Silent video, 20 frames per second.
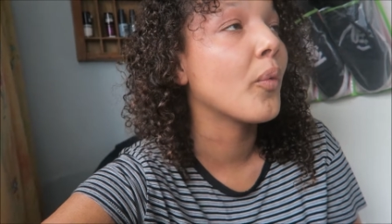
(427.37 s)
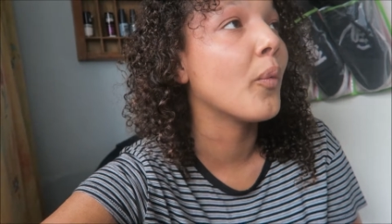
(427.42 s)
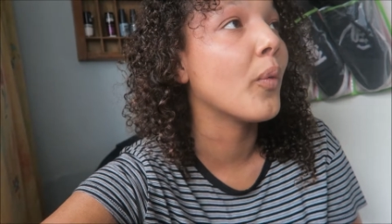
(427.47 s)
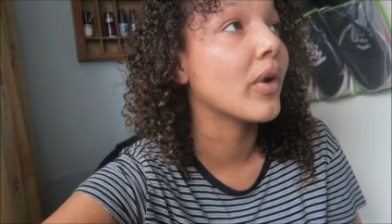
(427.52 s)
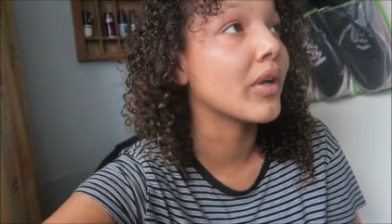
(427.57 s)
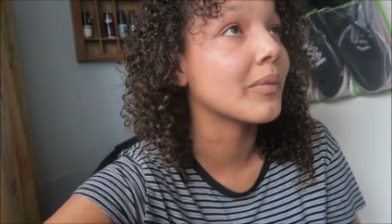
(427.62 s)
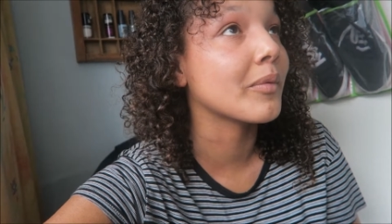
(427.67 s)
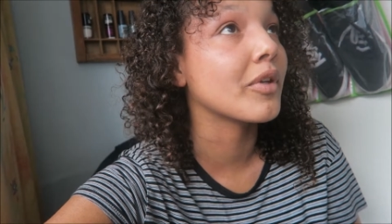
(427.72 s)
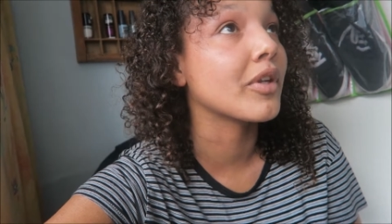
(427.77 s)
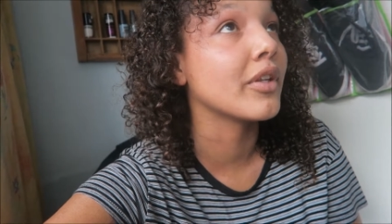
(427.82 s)

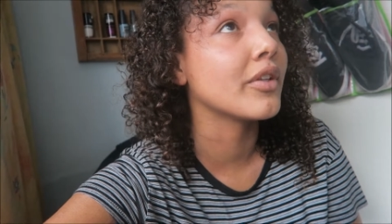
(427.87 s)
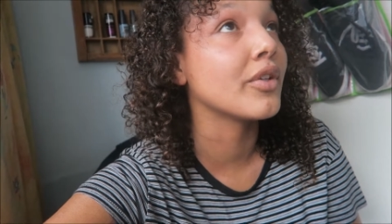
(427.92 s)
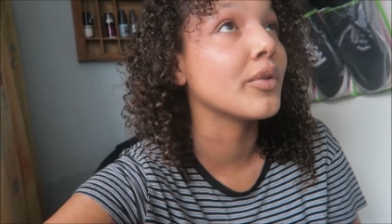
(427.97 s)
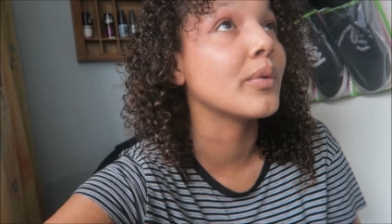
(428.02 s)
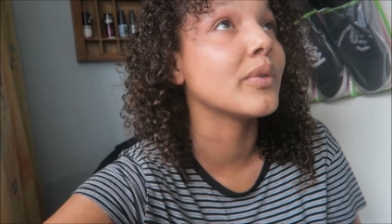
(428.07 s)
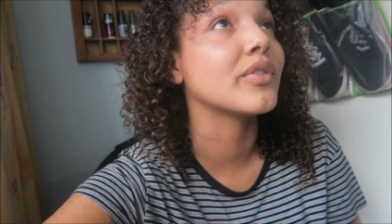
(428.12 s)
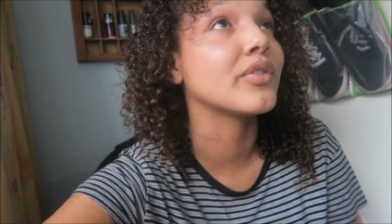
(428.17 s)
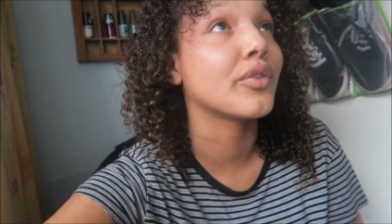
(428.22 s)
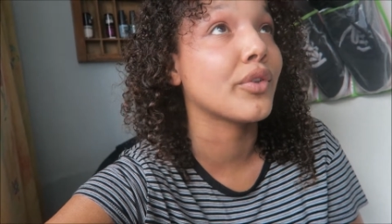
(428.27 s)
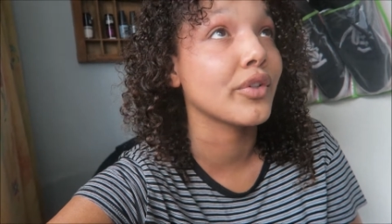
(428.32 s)
what I'm gonna
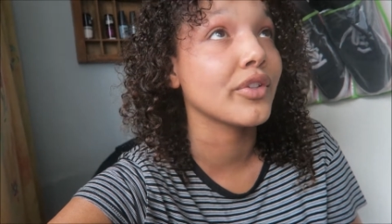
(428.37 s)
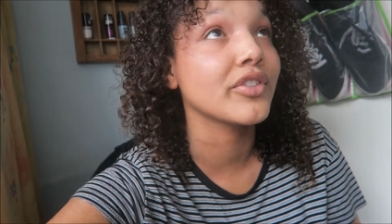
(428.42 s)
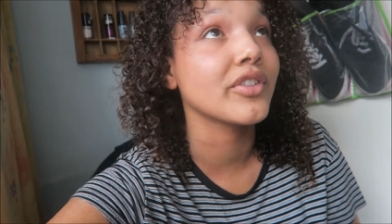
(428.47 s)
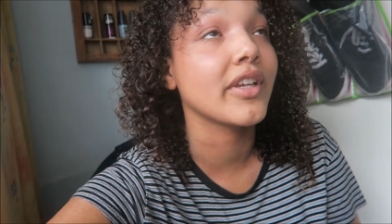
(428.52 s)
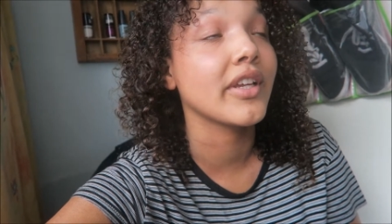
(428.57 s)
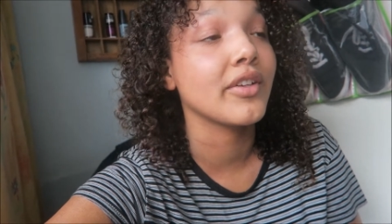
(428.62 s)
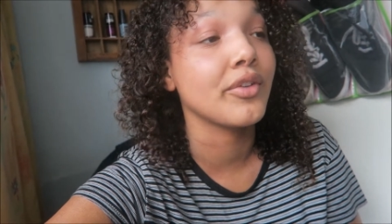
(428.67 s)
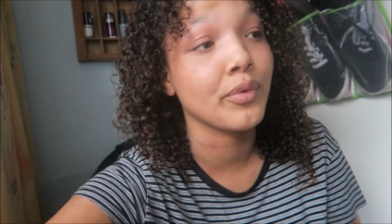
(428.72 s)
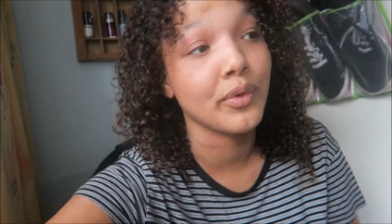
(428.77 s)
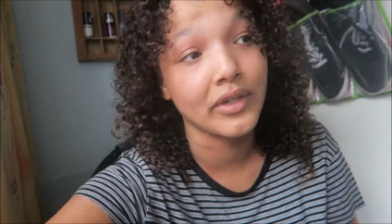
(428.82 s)
do is
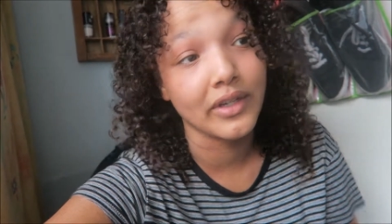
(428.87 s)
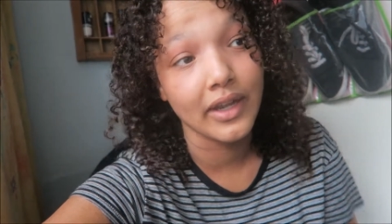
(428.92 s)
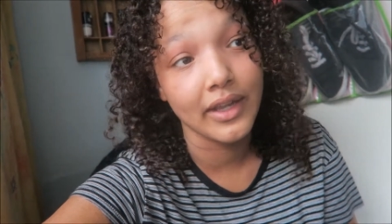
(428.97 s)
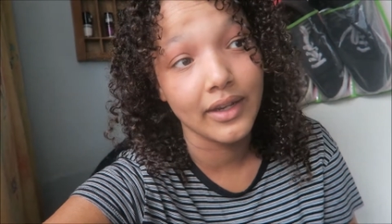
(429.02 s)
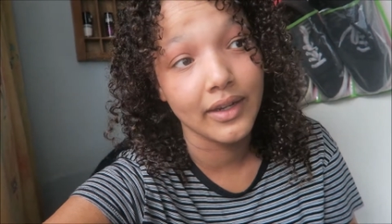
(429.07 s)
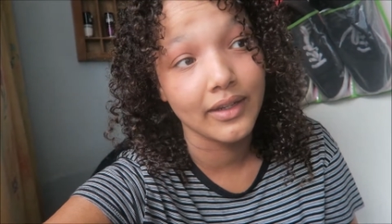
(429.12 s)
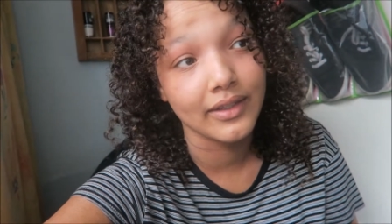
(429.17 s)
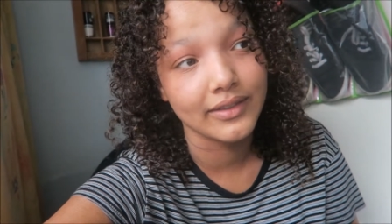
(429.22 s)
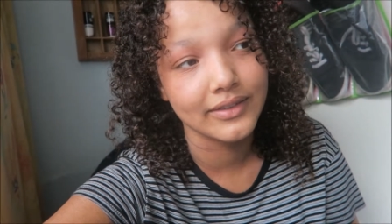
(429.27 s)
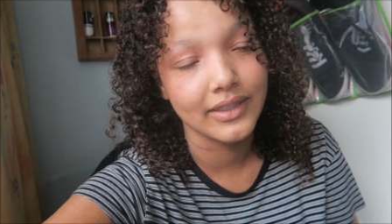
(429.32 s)
Thursday doing
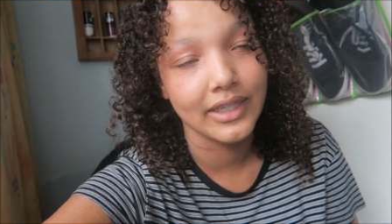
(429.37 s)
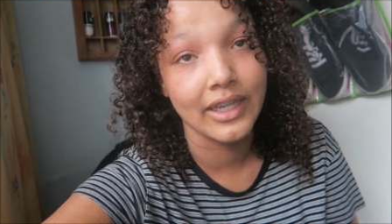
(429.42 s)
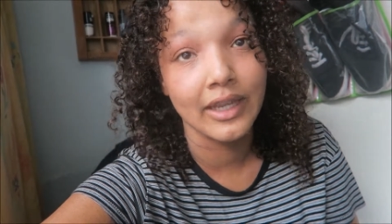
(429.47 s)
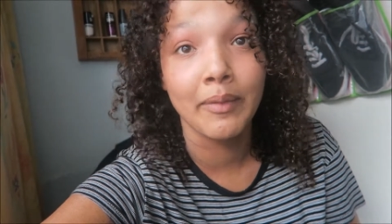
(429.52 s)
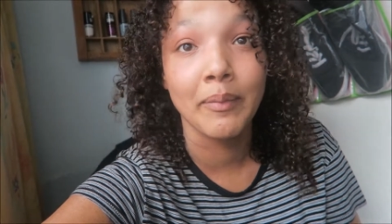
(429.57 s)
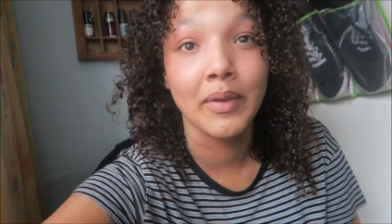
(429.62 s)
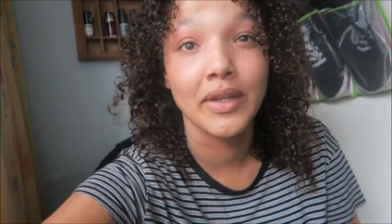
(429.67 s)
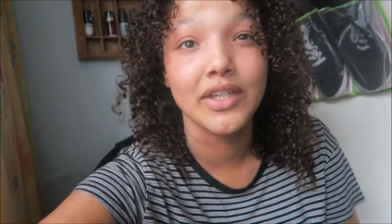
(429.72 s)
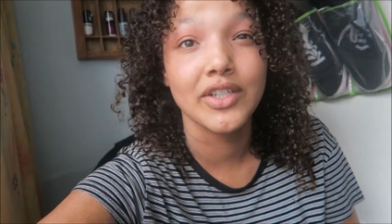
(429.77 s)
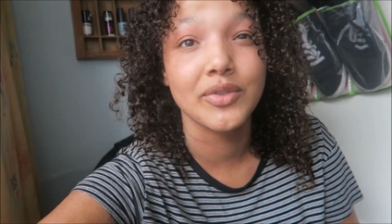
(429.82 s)
that
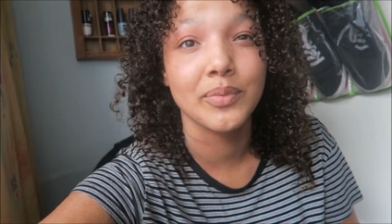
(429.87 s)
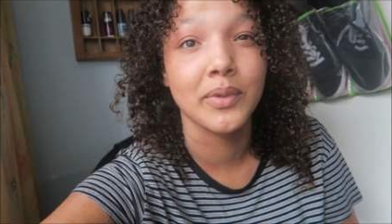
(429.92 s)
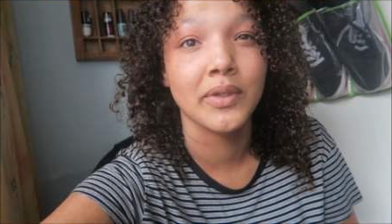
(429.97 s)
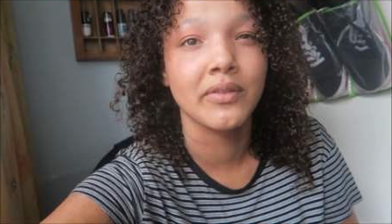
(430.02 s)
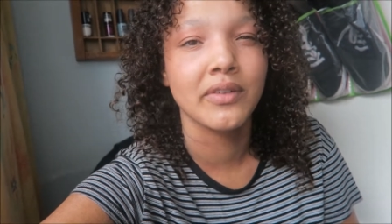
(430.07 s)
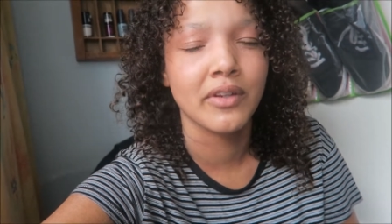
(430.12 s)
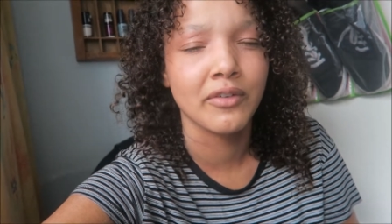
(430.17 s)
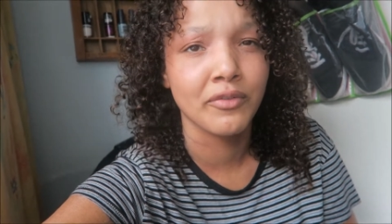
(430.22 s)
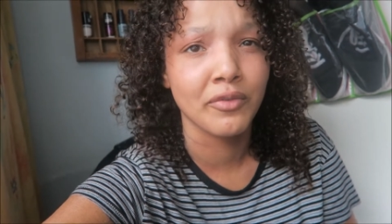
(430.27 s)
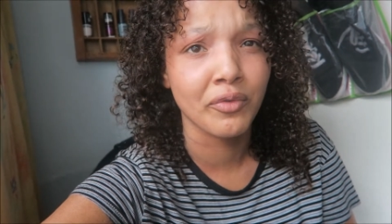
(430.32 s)
exam
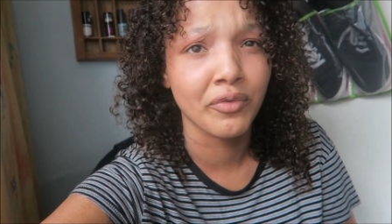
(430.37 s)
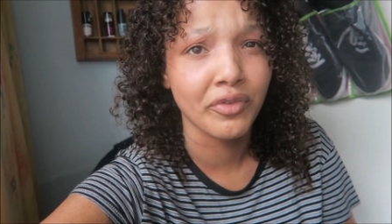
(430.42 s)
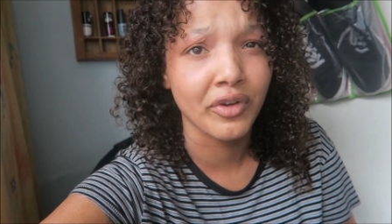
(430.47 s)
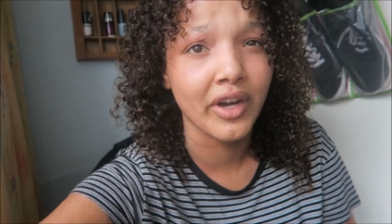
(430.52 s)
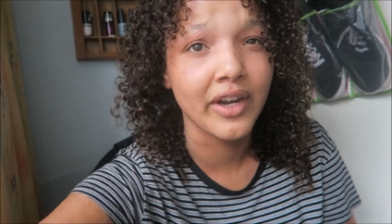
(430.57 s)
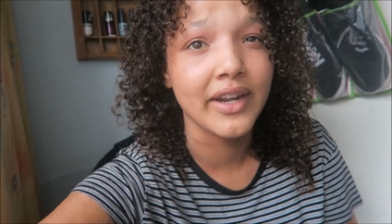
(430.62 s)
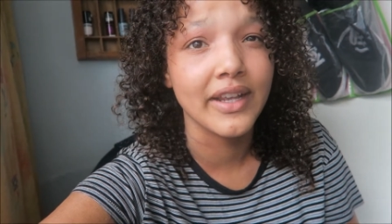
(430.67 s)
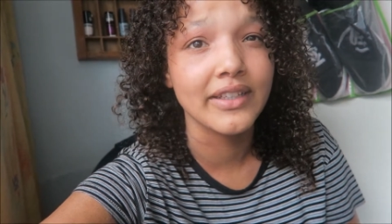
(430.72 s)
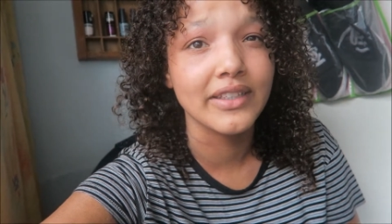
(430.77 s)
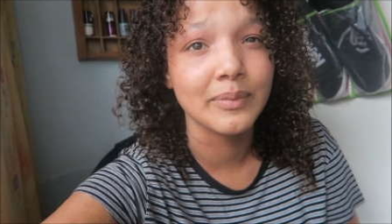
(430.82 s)
management and on
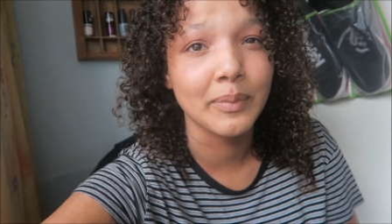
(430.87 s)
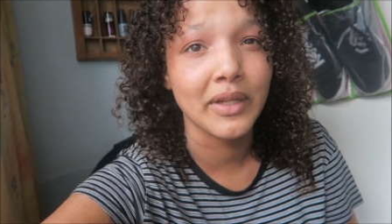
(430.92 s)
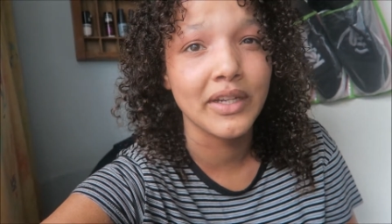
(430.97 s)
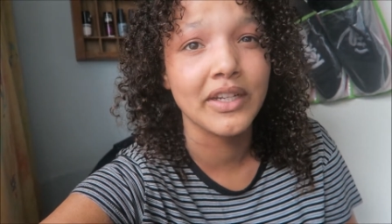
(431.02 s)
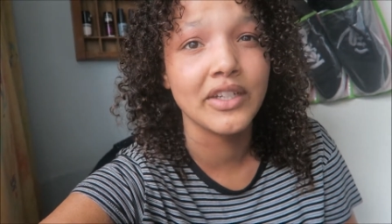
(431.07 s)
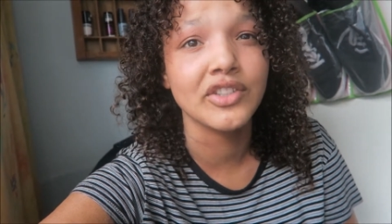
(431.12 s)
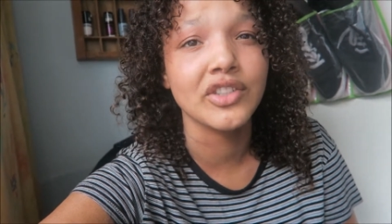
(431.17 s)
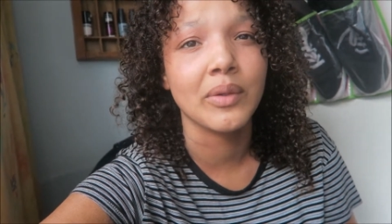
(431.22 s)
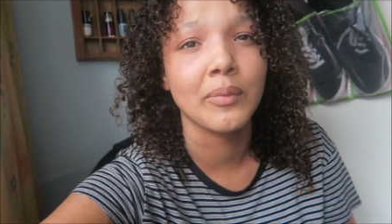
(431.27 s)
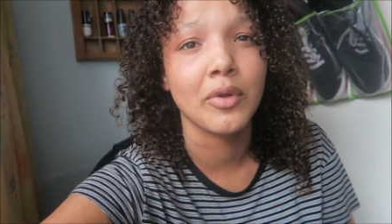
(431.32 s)
Friday Spanish.